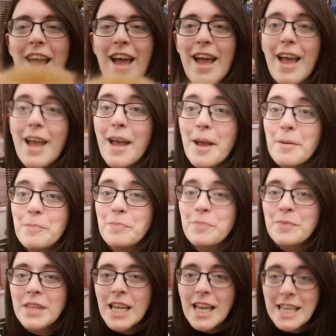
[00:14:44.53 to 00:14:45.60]
Yeah,
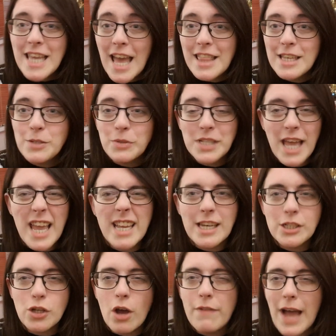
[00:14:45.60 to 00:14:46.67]
this was
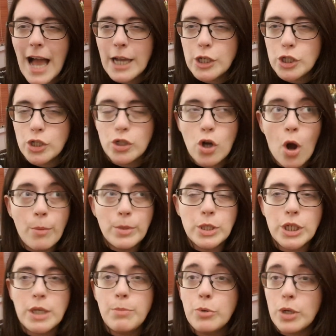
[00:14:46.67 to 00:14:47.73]
like a sort of action
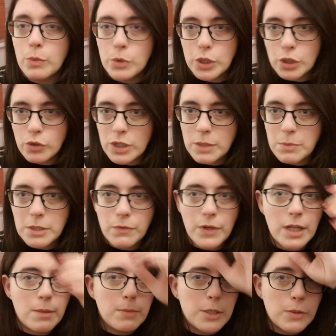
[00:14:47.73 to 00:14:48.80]
comedy, but it was a Christmas
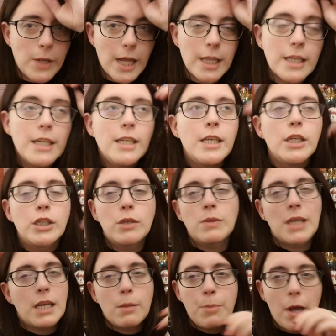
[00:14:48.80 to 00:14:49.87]
film as well, so it
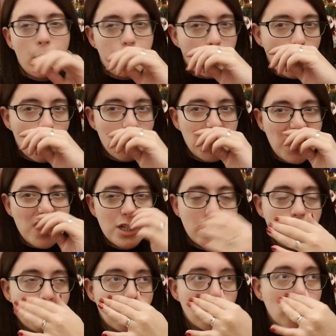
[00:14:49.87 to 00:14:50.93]
was like the perfect
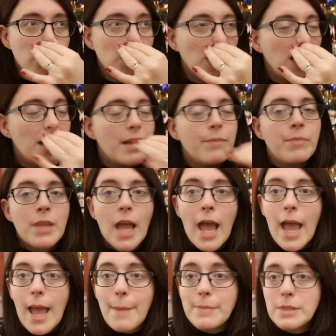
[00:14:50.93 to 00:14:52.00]
combination for us.
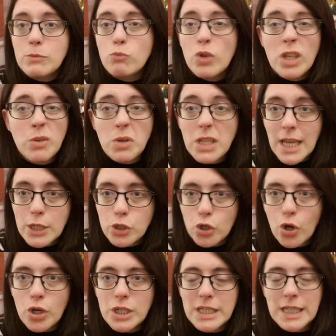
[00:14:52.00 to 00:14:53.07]
Really, really
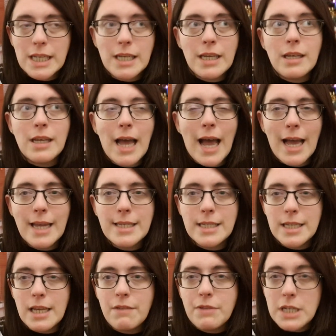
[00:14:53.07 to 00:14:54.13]
enjoyed it. It
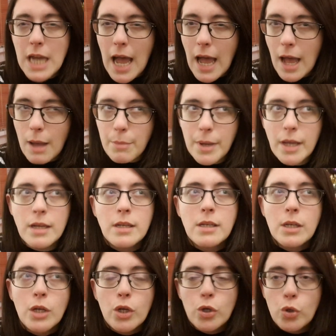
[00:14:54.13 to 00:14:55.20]
has David Harbour,
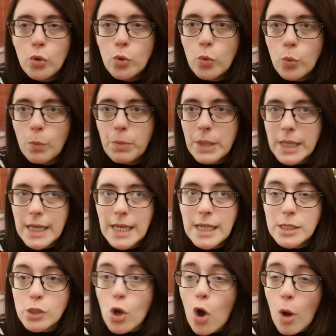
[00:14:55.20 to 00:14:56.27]
who
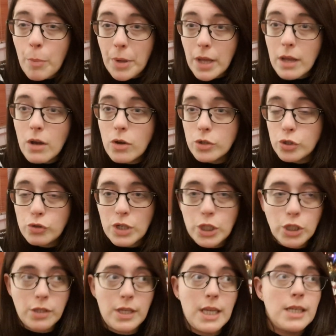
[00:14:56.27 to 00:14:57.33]
plays Hopper on
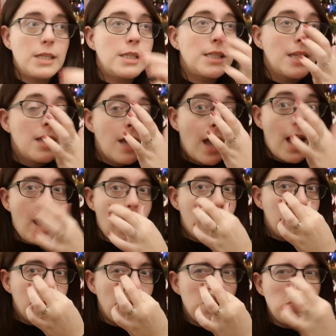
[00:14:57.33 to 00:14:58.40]
Stranger Things.
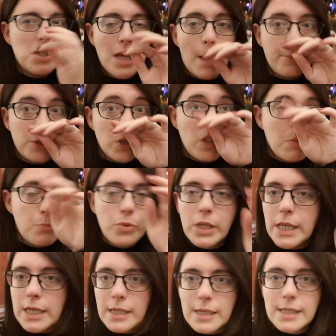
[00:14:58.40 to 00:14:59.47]
He was absolutely
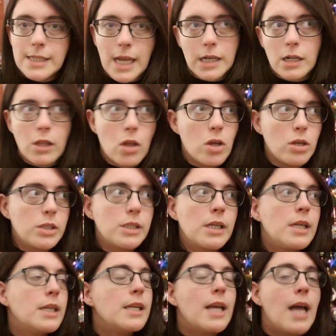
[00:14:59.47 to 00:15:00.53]
brilliant as Santa Claus.